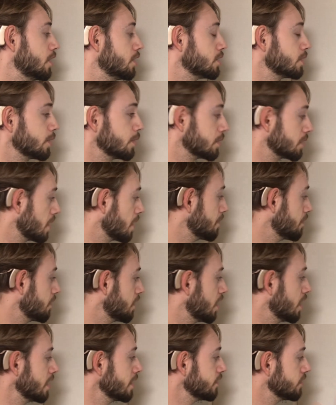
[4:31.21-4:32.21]
So your top
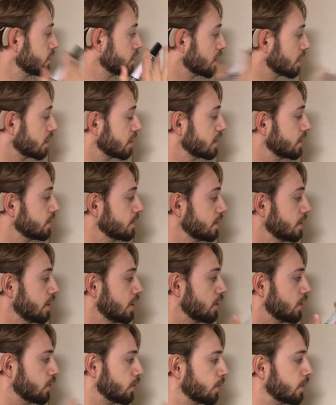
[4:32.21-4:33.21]
5, Leclerc,
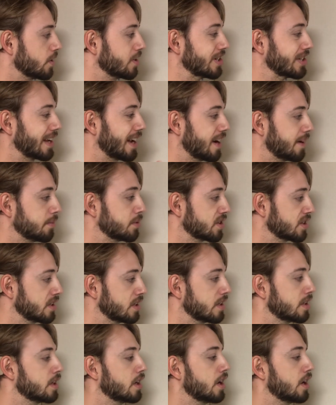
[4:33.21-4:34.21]
Norris, Hamilton,